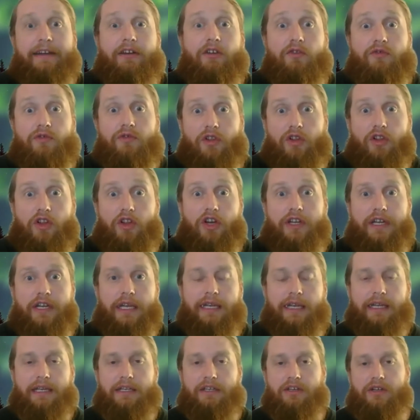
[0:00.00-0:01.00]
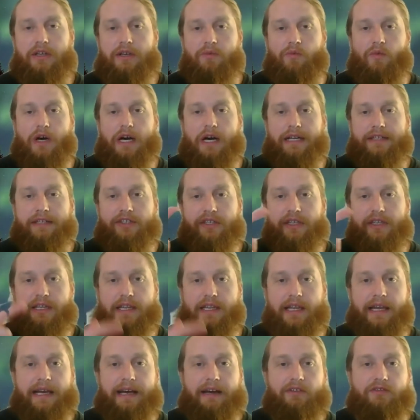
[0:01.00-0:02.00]
overlooking, and you can watch the
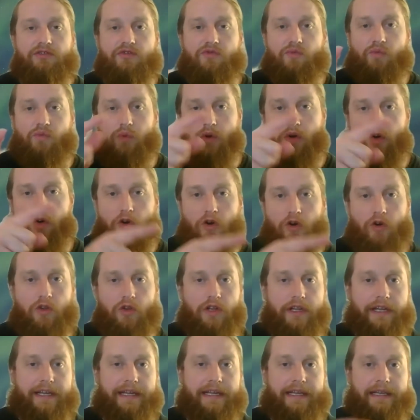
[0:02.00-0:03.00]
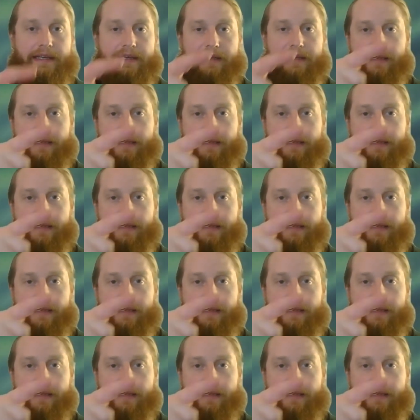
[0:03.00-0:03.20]
clouds roll in,